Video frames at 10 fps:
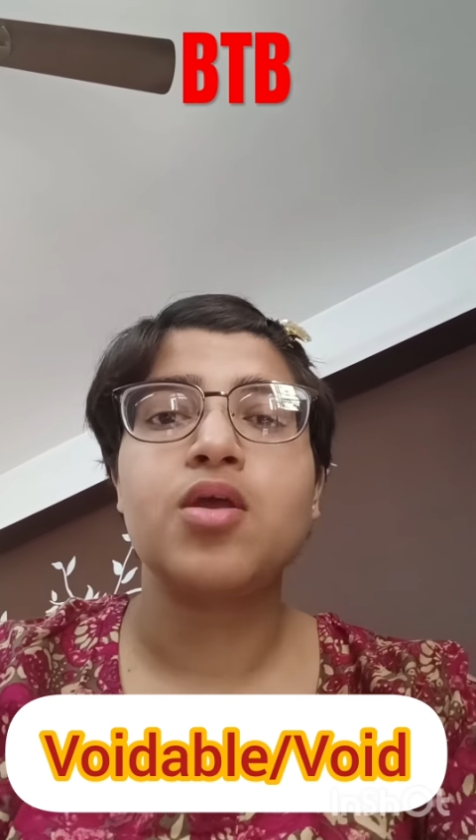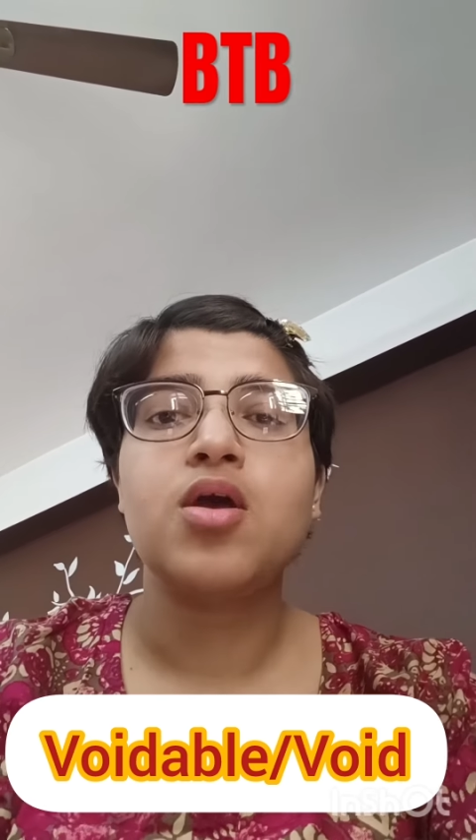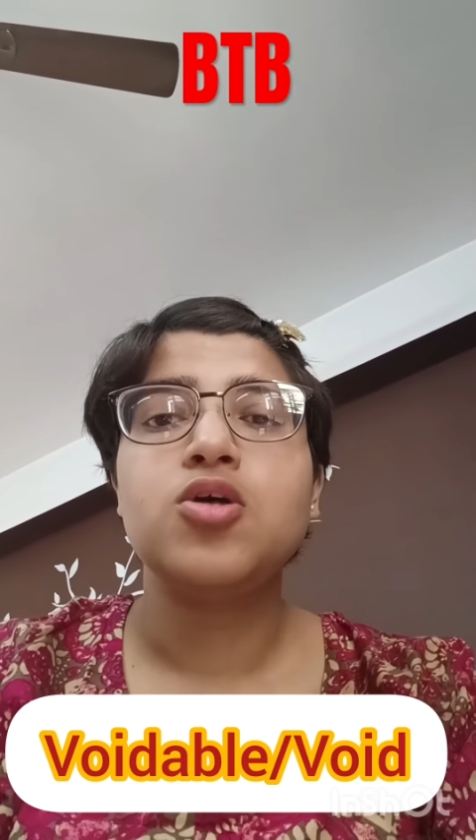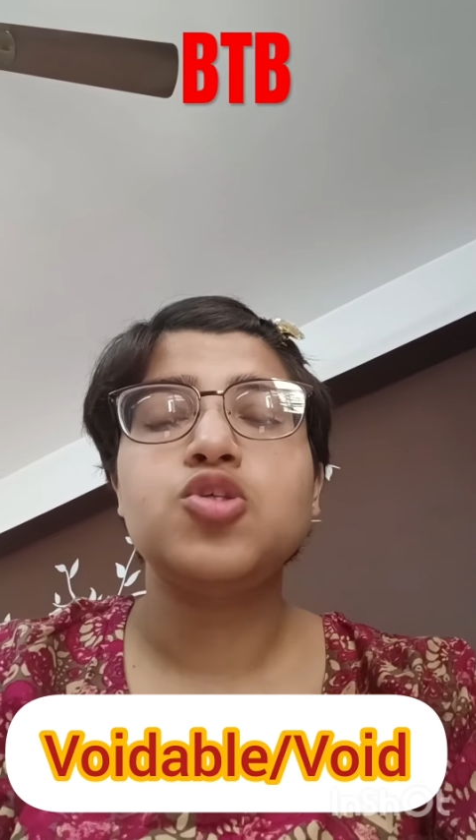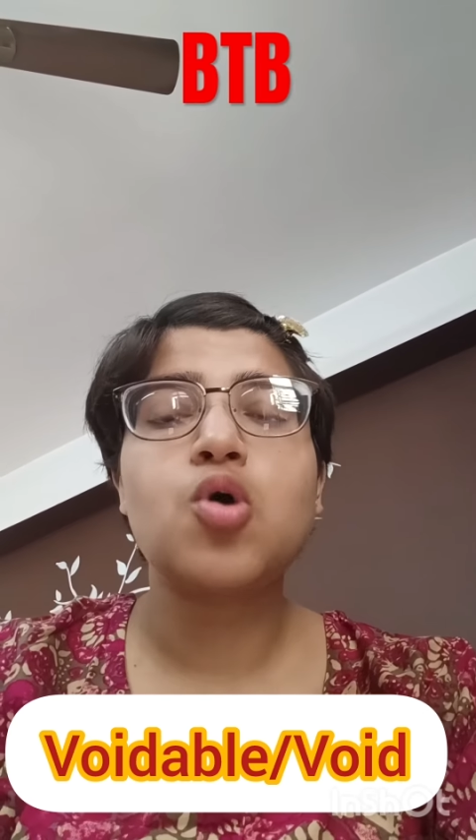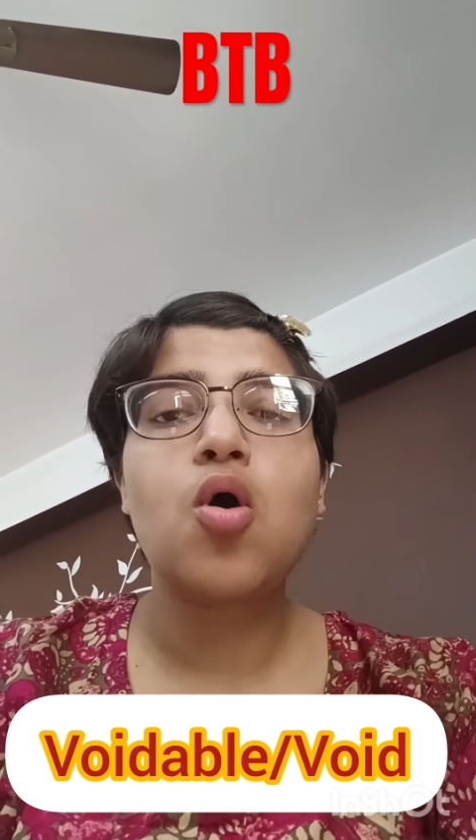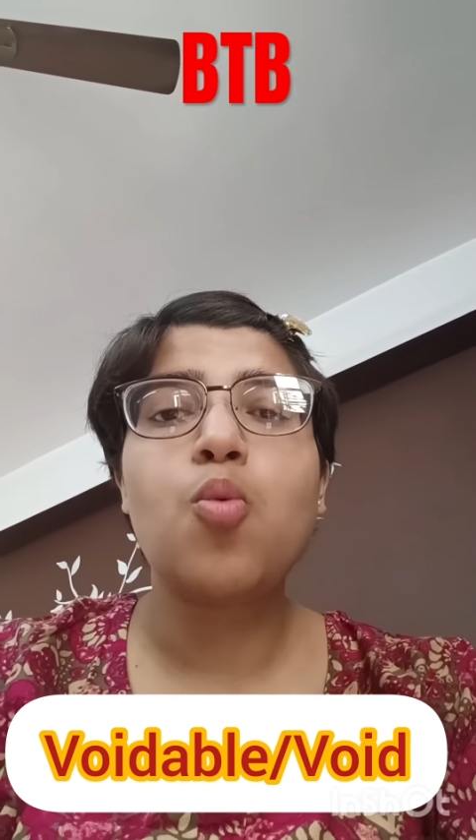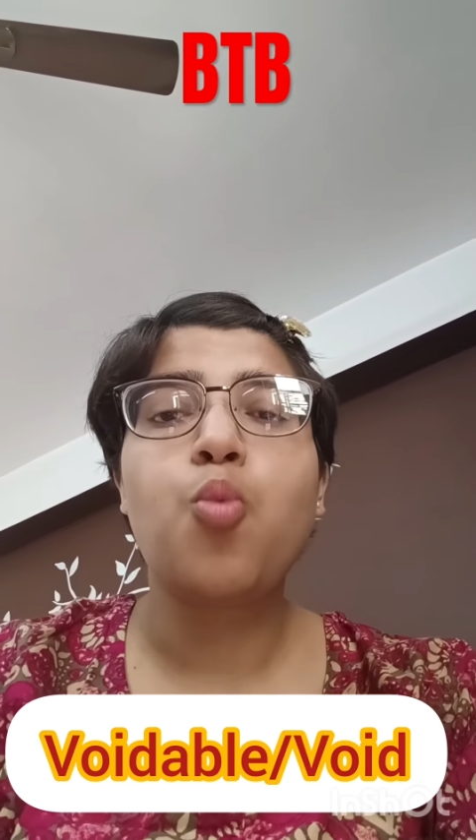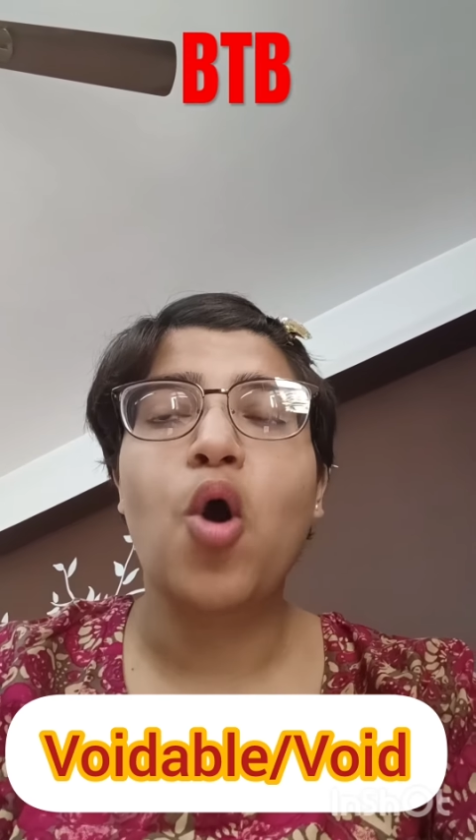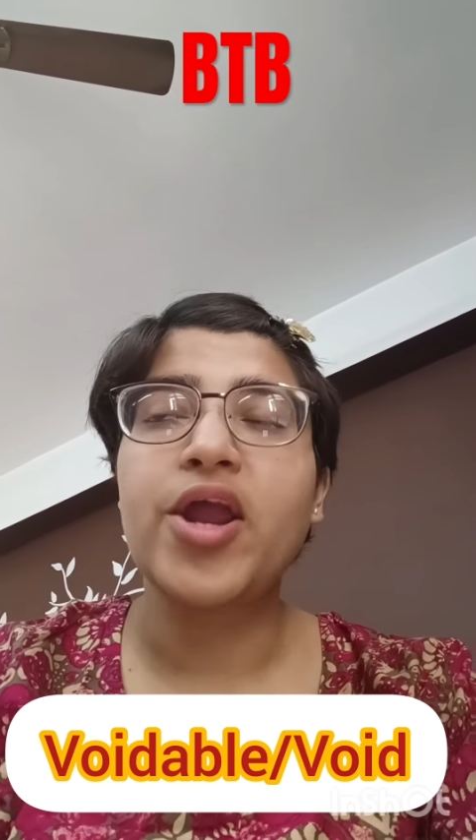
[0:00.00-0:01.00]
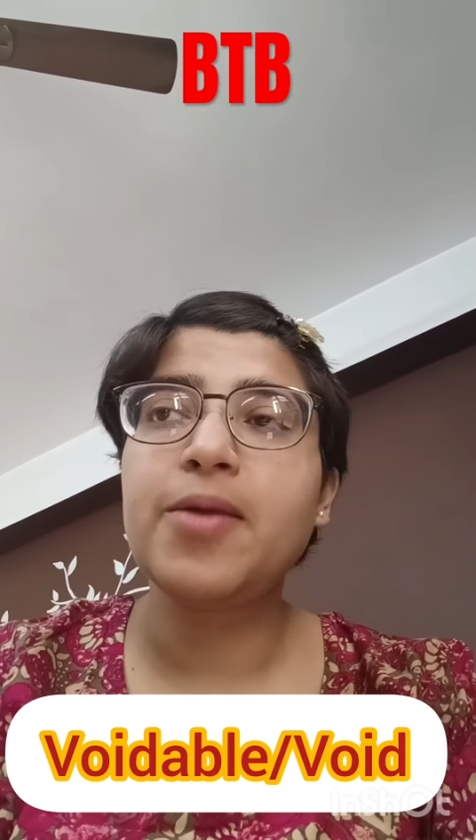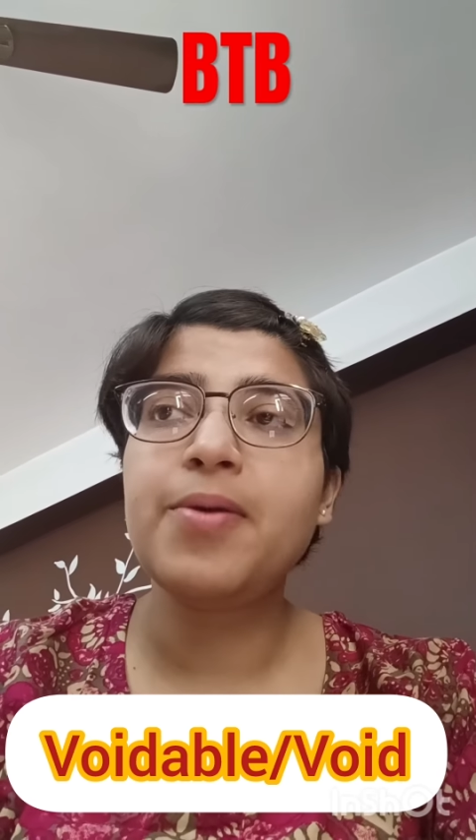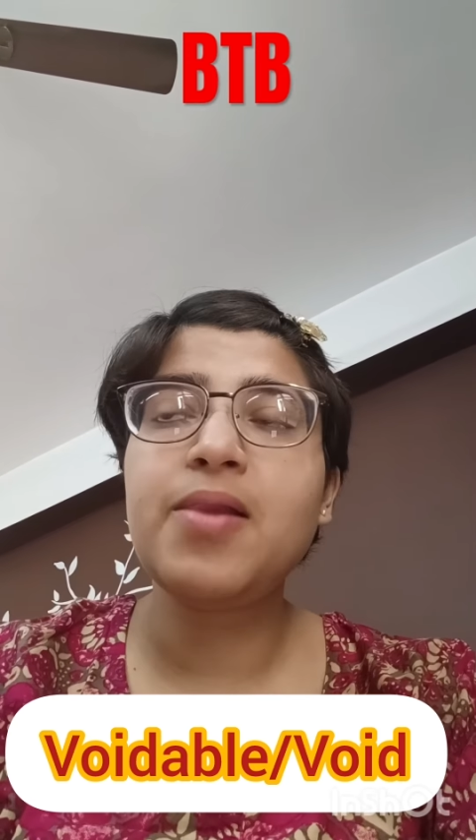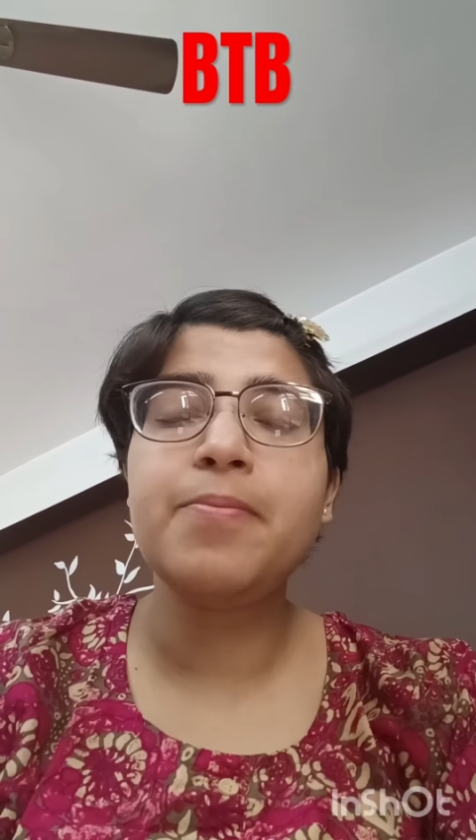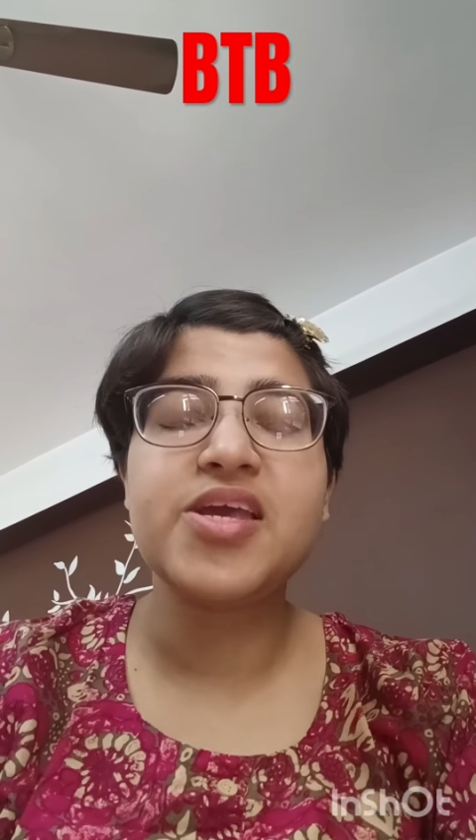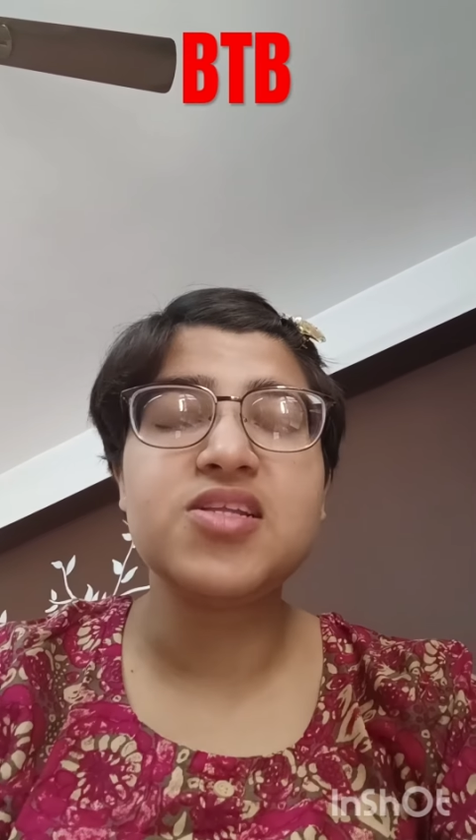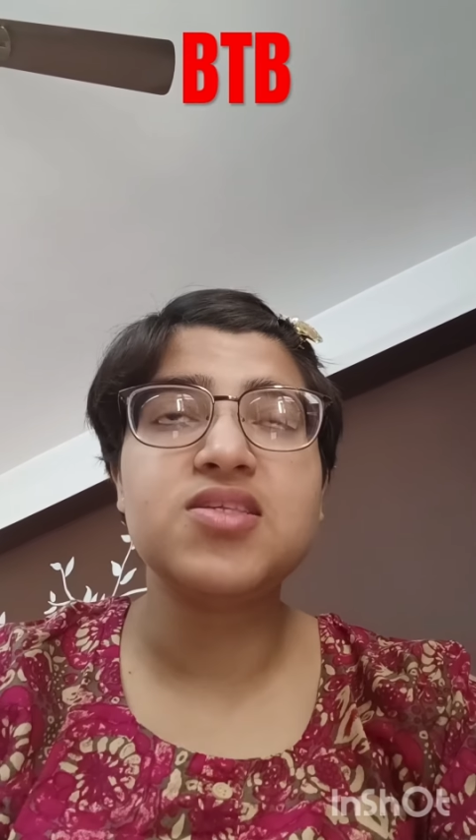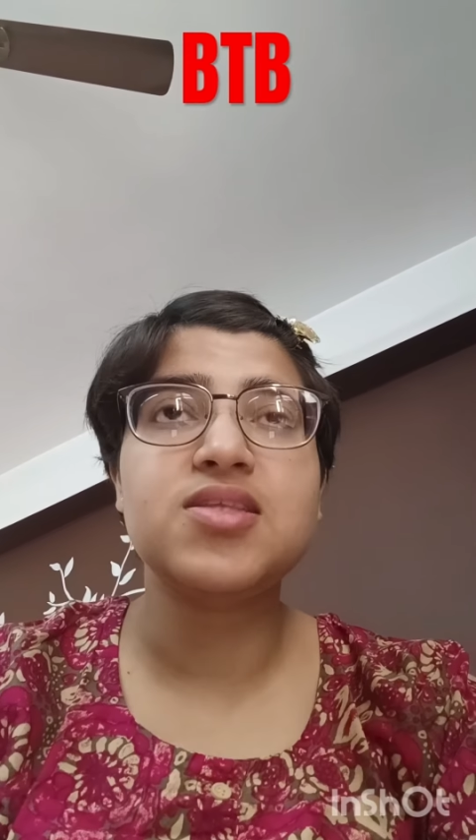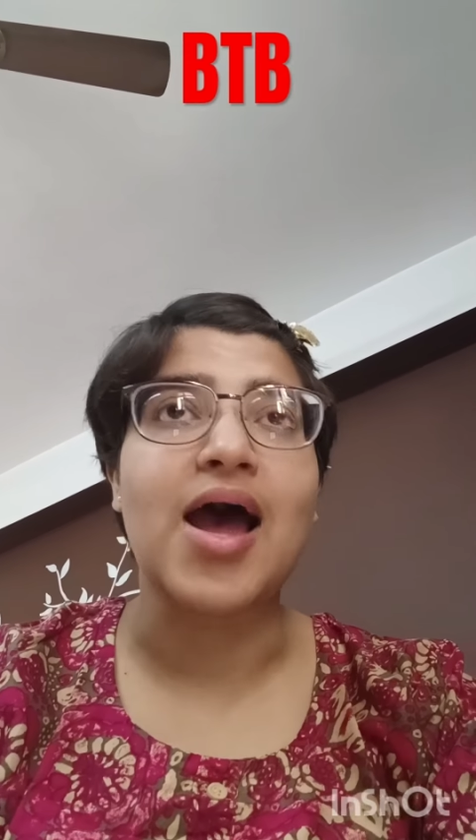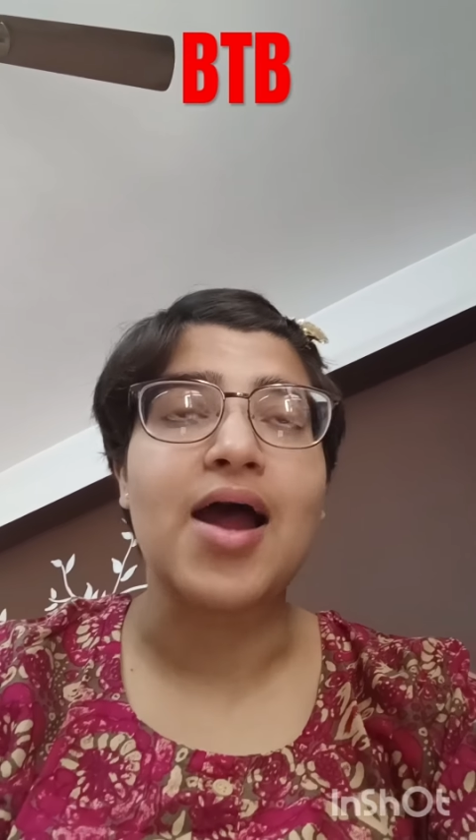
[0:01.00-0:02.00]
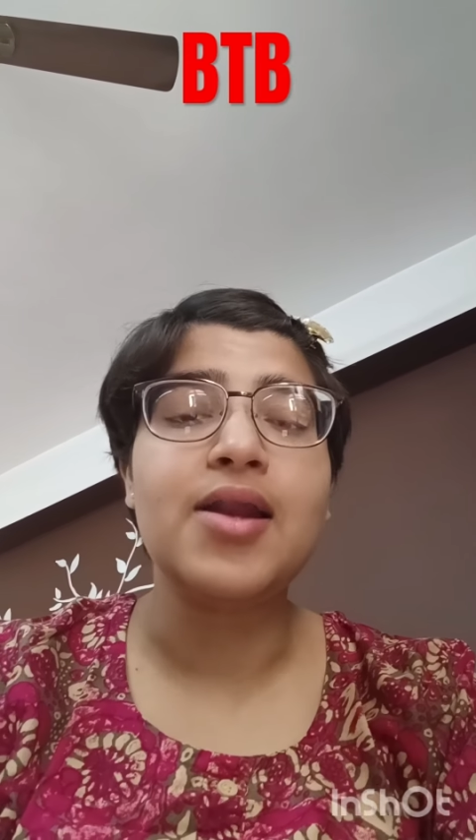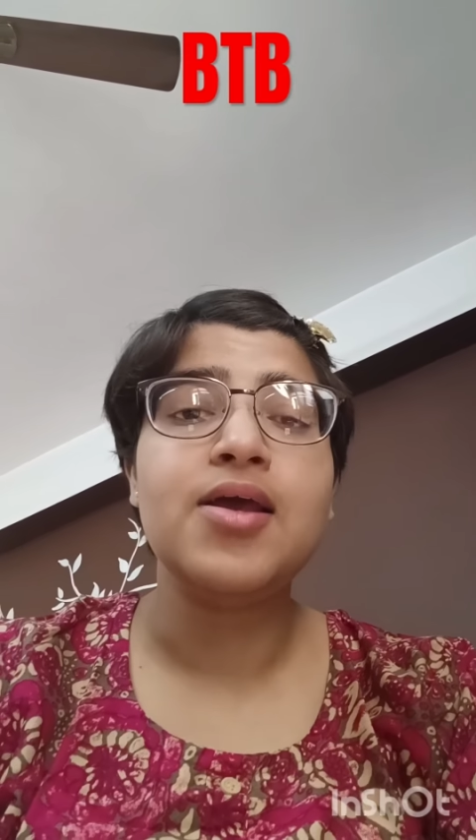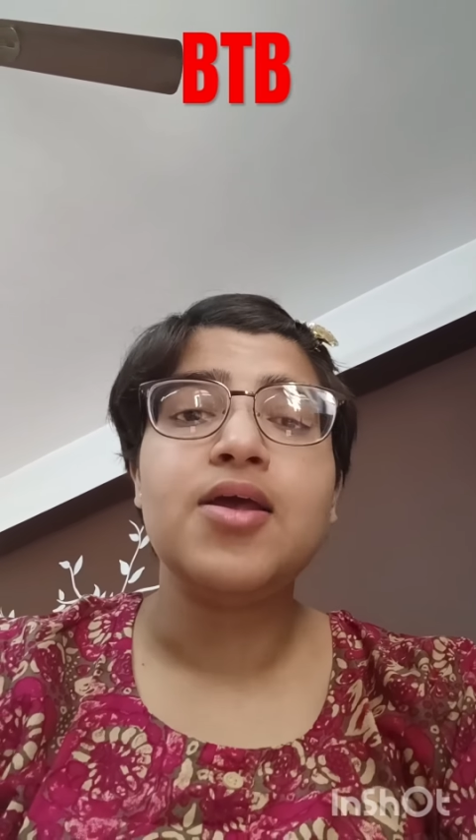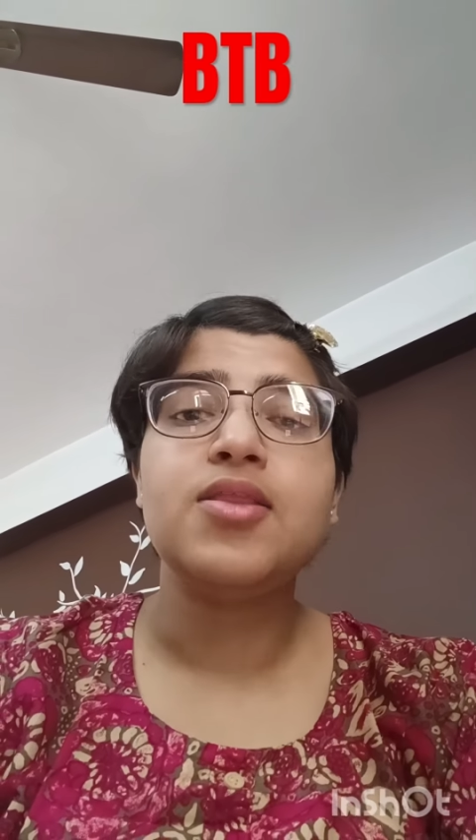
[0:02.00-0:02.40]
So voidable means that